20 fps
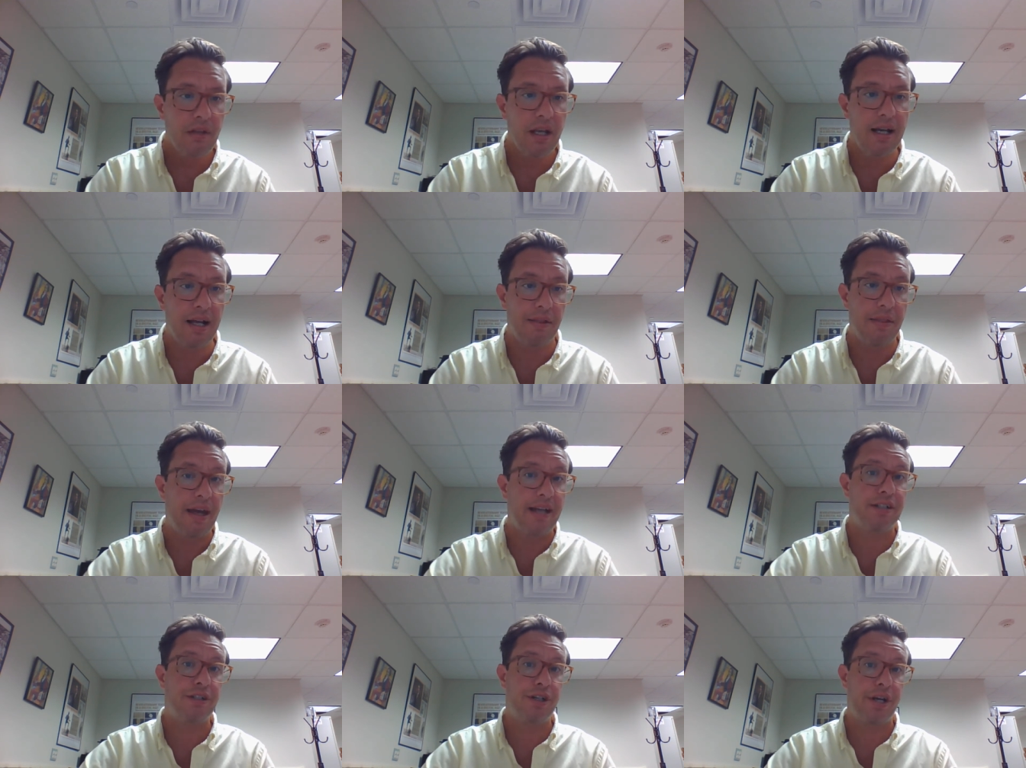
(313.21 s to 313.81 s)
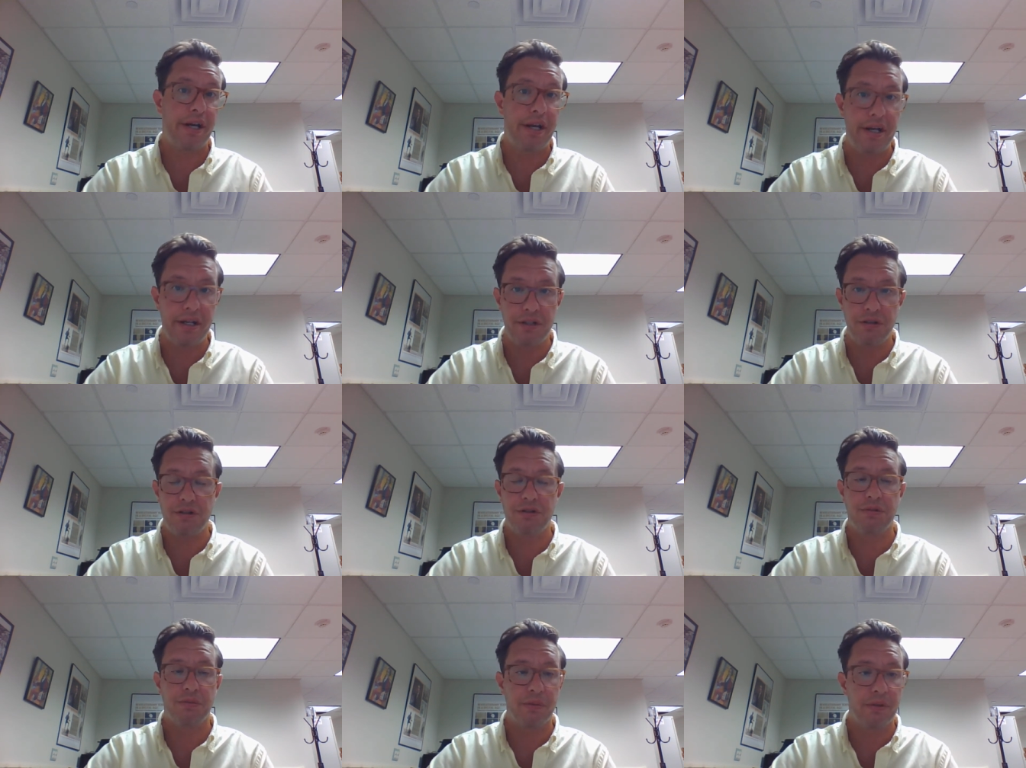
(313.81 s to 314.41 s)
That
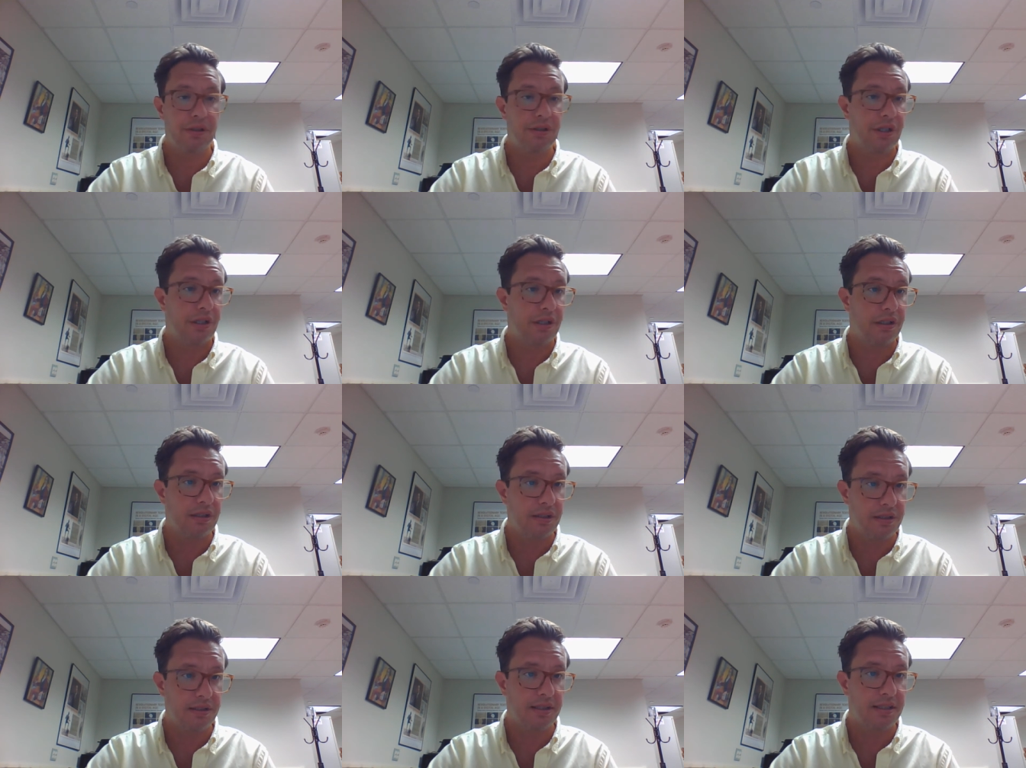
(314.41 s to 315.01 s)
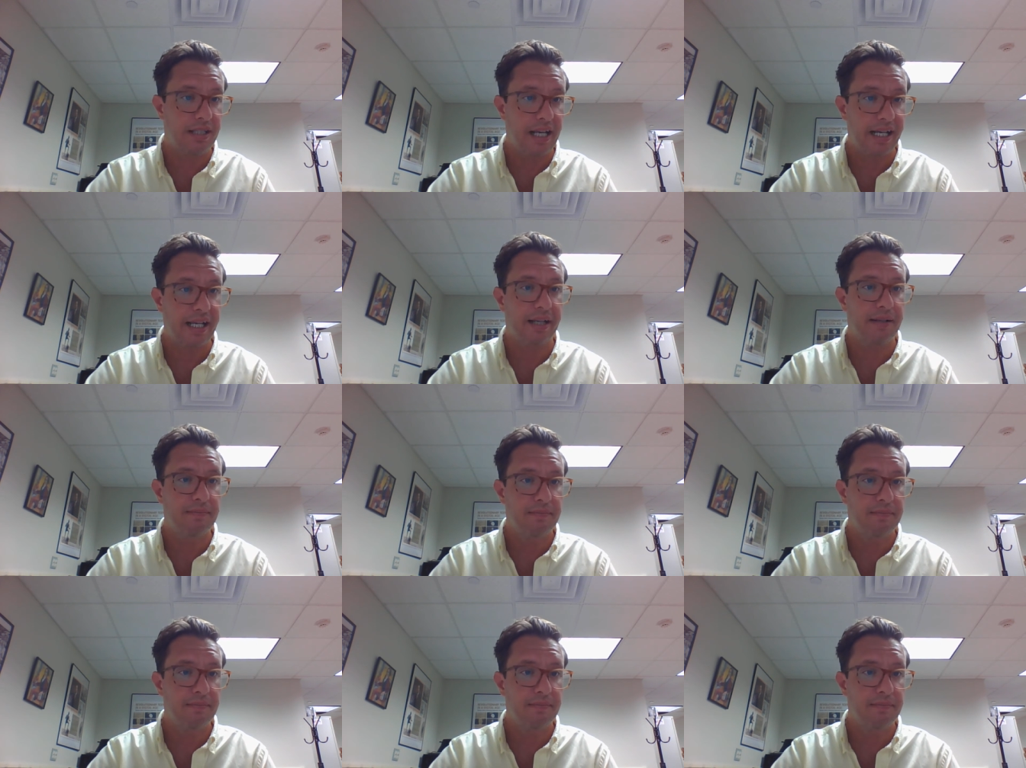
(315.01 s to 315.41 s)
changed with Charles II.